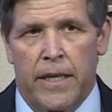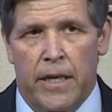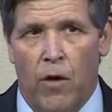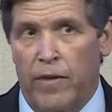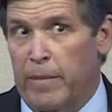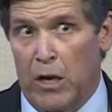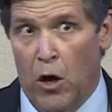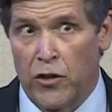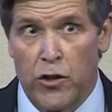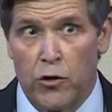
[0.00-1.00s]
that hopefully be
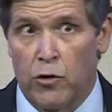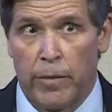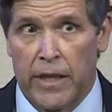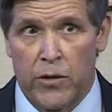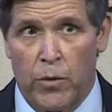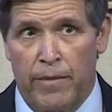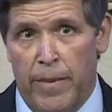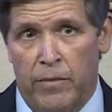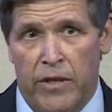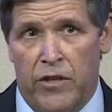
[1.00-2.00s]
cost neutral, because we
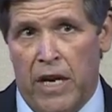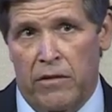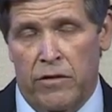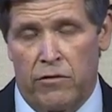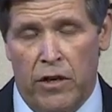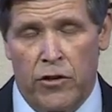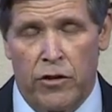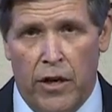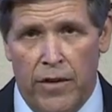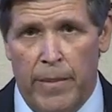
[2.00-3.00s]

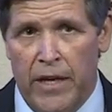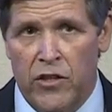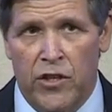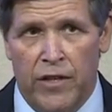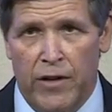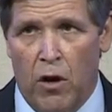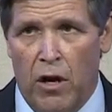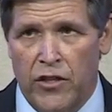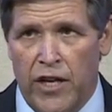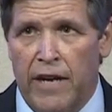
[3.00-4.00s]
structured it on the basis of a
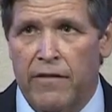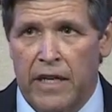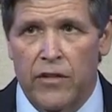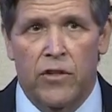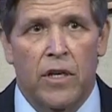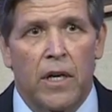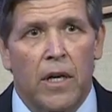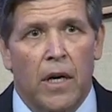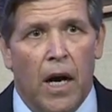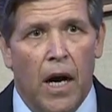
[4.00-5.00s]
cost savings
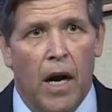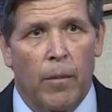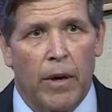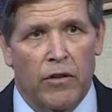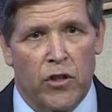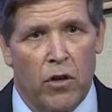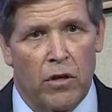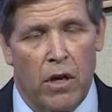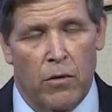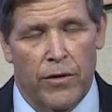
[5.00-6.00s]

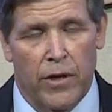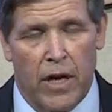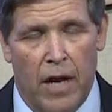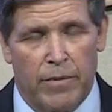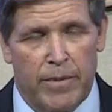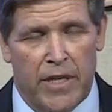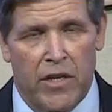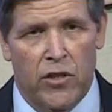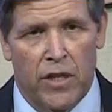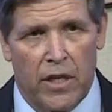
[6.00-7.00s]
along with their
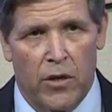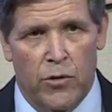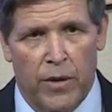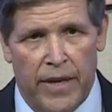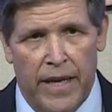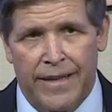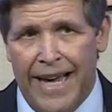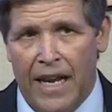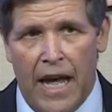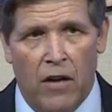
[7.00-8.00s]
compensation that goes with that.
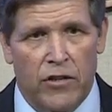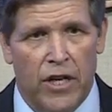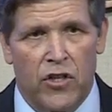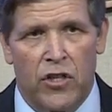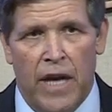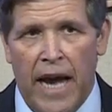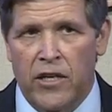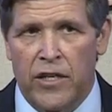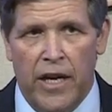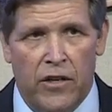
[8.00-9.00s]
That allows us to
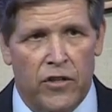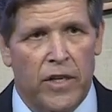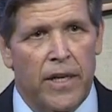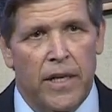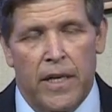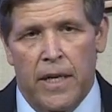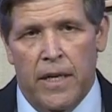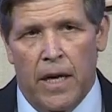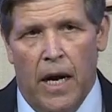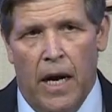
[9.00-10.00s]
access
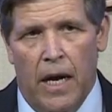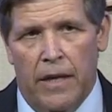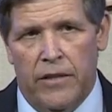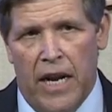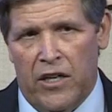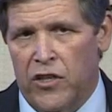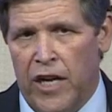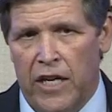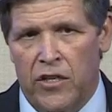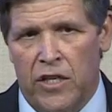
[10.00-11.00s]
data
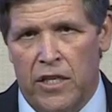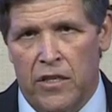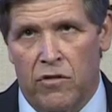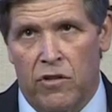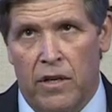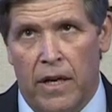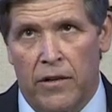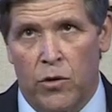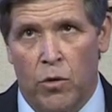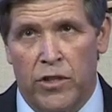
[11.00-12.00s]
exchange
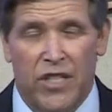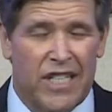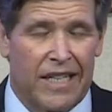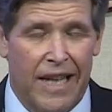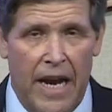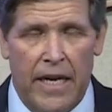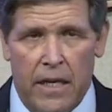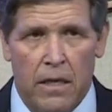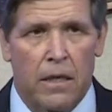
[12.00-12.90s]
sources like